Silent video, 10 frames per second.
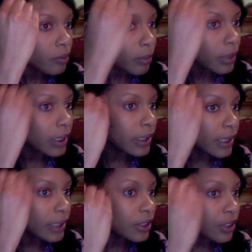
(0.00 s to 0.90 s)
Blend
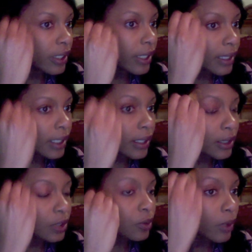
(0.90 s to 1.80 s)
it into your hairline
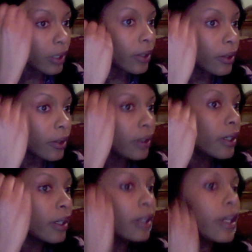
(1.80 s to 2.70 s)
as well,
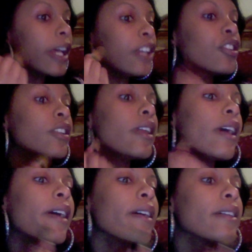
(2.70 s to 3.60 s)
and your
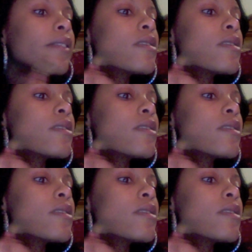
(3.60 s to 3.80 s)
neck.